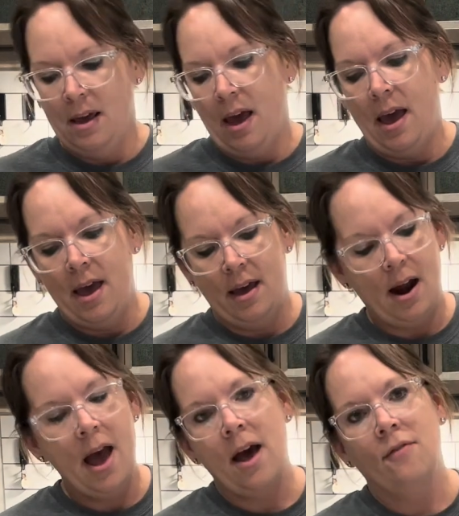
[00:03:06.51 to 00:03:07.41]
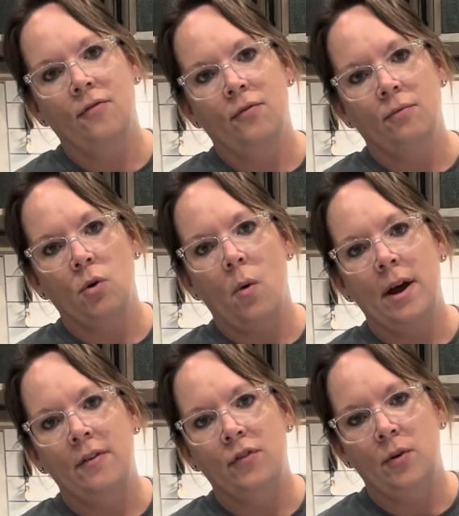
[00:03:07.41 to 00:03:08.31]
and I have
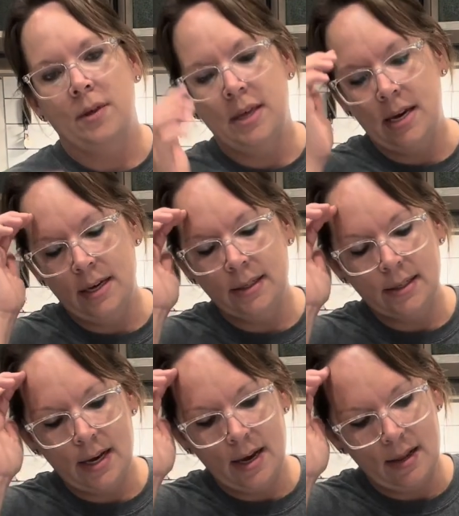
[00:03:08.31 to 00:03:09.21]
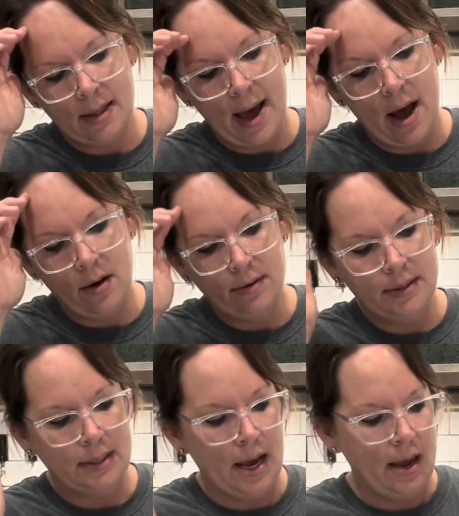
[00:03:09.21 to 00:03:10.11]
quite a few of these in the
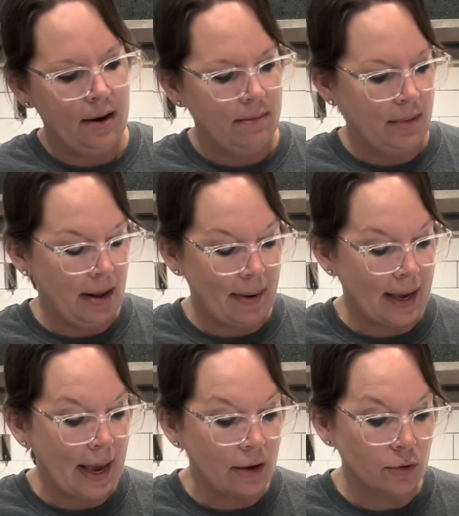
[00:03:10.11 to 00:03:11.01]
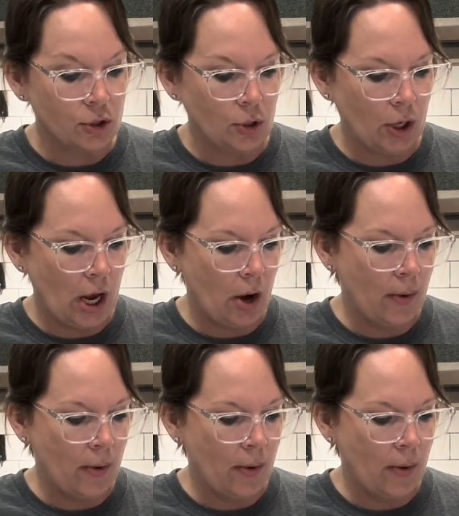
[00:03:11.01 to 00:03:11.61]
house and in my candle studio,